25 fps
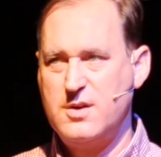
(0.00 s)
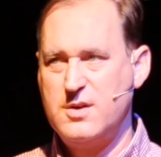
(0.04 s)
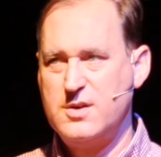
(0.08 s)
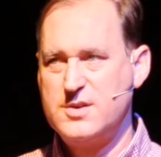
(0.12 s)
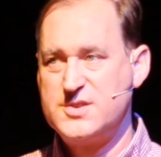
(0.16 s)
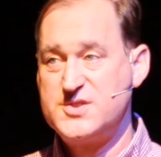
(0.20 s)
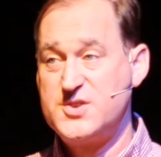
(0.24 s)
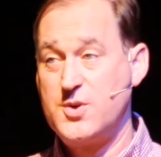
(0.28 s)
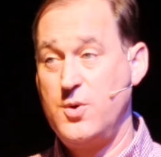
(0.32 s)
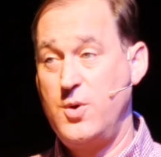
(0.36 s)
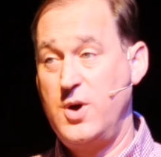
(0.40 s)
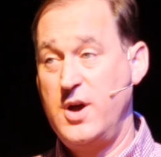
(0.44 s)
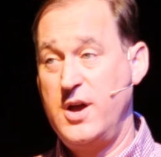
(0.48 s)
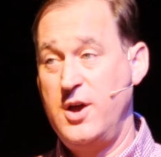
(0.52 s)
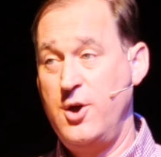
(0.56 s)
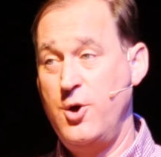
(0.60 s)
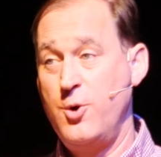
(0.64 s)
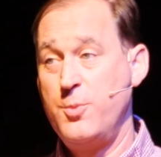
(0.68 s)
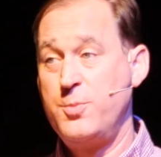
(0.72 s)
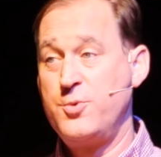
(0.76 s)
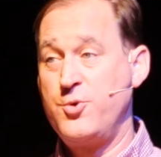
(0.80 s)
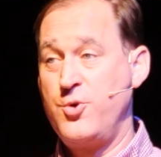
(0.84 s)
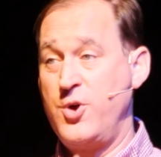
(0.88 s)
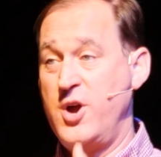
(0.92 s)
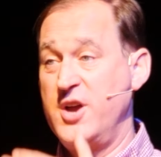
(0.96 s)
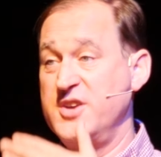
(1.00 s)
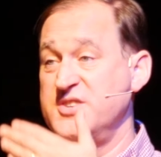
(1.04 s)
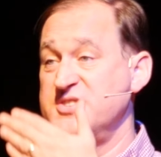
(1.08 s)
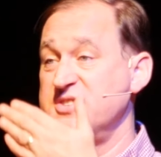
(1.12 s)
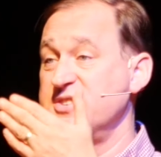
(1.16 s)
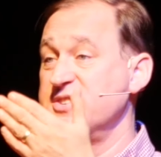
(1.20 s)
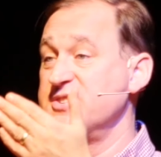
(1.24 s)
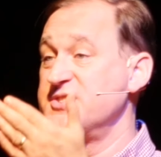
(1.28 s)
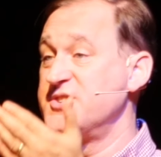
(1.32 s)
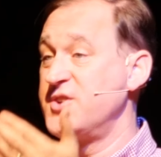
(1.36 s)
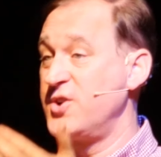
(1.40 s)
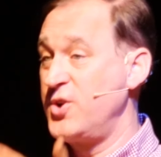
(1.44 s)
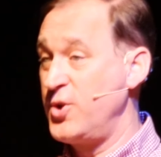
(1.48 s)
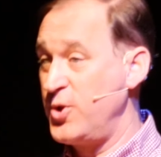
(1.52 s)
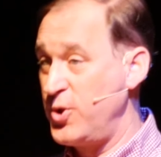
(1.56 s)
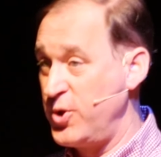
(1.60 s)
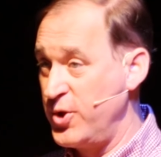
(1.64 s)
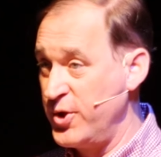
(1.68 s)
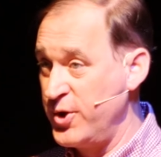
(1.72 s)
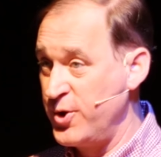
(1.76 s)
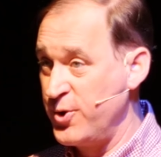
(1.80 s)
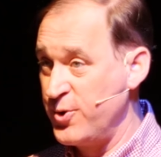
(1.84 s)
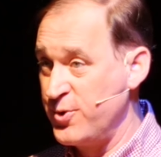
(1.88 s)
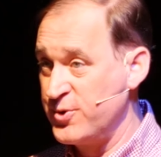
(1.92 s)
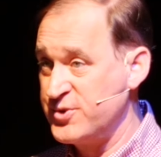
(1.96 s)
So I hope Christ is
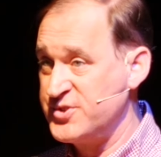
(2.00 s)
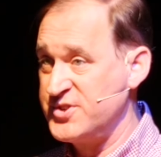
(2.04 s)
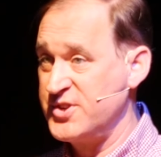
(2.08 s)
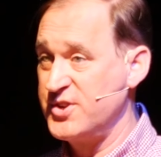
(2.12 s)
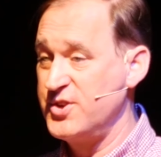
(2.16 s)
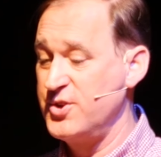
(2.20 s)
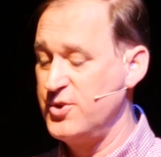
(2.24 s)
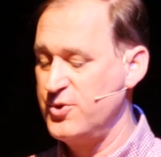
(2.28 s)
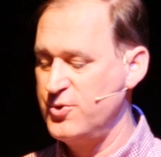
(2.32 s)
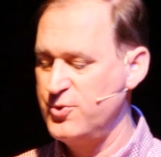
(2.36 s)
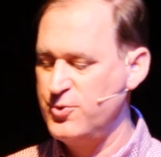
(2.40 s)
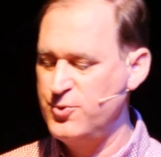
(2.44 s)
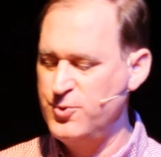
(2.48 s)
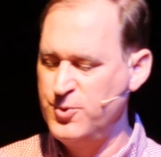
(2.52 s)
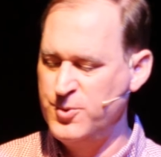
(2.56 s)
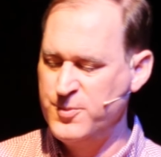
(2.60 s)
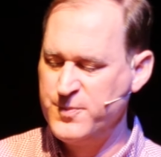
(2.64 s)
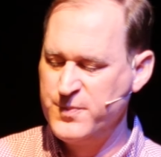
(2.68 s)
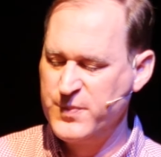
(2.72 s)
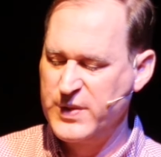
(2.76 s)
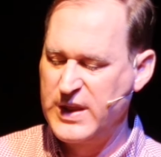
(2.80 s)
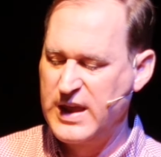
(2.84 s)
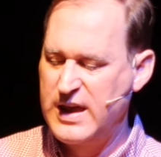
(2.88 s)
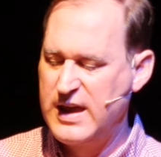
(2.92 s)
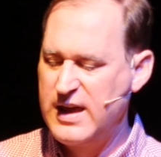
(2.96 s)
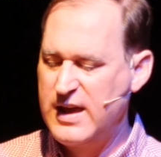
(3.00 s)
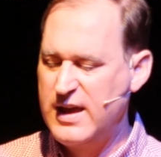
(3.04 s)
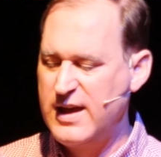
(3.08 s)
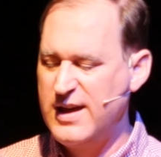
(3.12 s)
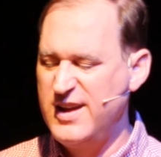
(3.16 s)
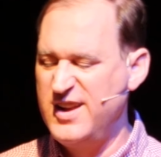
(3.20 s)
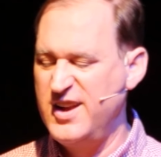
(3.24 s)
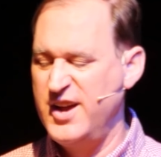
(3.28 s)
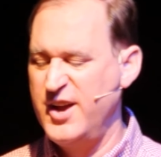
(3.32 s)
clear to you, and